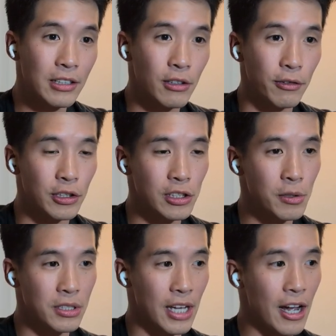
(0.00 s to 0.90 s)
So if you slow
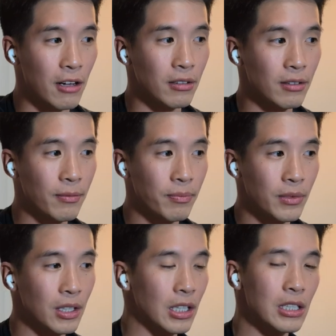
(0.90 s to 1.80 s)
it down,
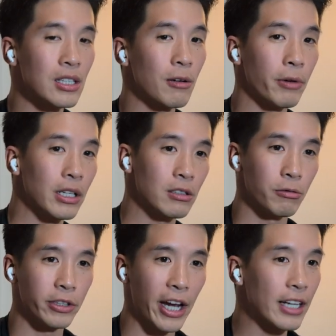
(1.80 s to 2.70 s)
he's not ready to
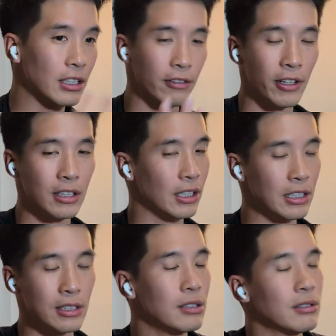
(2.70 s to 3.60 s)
react, and if anything,
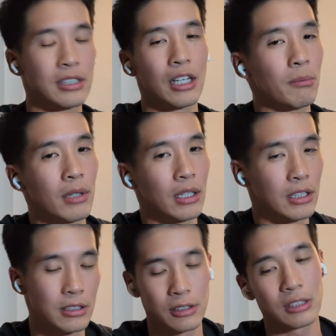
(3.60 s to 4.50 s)
he's gonna do the same thing.
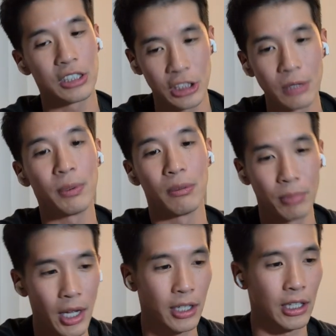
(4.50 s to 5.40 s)
He's just gonna chip it and
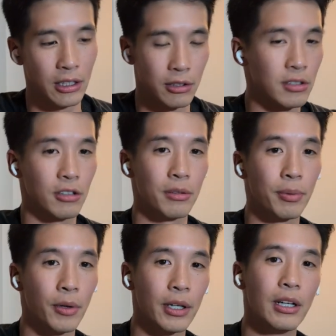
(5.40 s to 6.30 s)
block it, and you start the
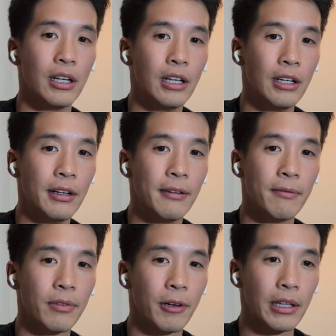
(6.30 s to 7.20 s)
point,
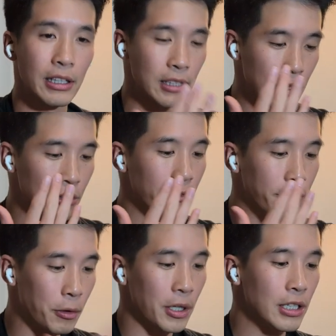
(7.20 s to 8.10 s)
right? Like I said, you
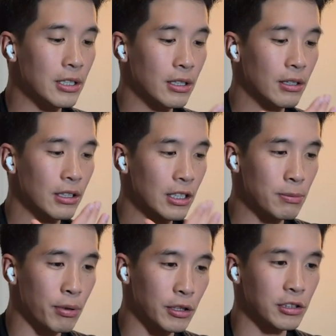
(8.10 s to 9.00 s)
avoid these
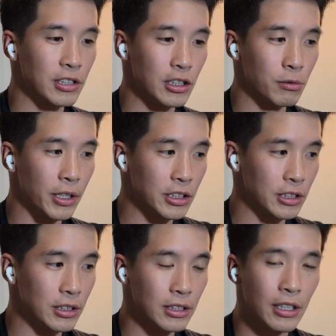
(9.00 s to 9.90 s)
pressure
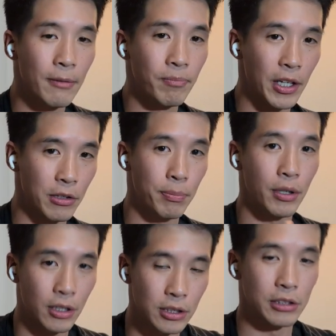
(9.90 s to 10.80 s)
situations that you put
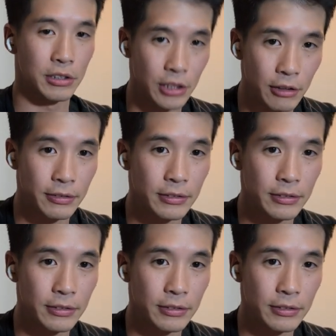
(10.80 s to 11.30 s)
onto yourself.